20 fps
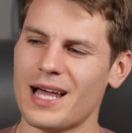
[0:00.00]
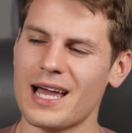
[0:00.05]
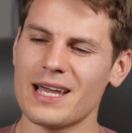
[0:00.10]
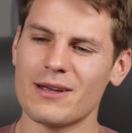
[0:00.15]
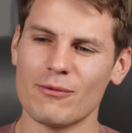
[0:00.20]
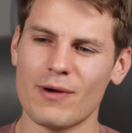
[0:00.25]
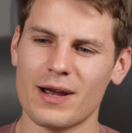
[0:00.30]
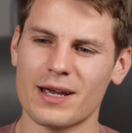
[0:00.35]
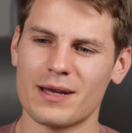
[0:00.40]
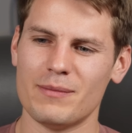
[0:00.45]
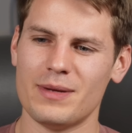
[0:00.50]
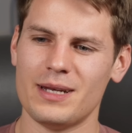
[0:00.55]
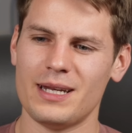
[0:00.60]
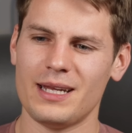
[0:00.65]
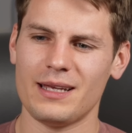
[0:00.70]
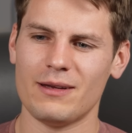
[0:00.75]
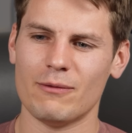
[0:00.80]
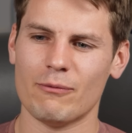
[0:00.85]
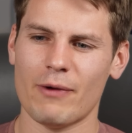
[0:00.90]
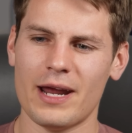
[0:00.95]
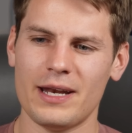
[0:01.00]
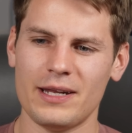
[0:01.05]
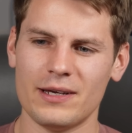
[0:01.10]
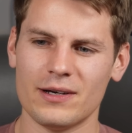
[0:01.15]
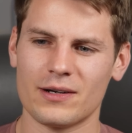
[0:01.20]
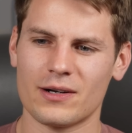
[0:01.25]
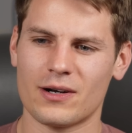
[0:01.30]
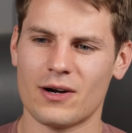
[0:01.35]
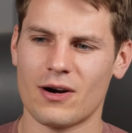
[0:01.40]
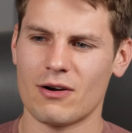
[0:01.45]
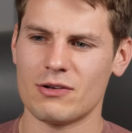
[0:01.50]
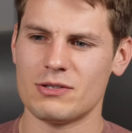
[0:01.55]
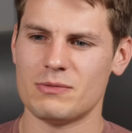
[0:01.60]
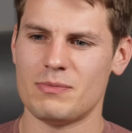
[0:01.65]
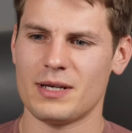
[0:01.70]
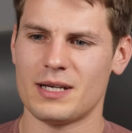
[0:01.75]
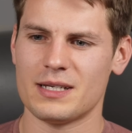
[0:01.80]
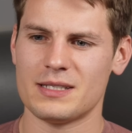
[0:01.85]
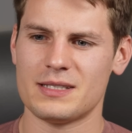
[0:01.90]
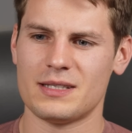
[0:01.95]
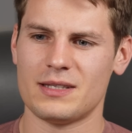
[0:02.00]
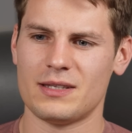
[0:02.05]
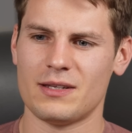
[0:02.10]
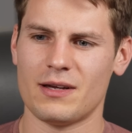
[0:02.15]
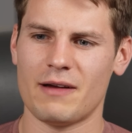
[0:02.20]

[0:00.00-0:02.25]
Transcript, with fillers: like recommending Radeon cards because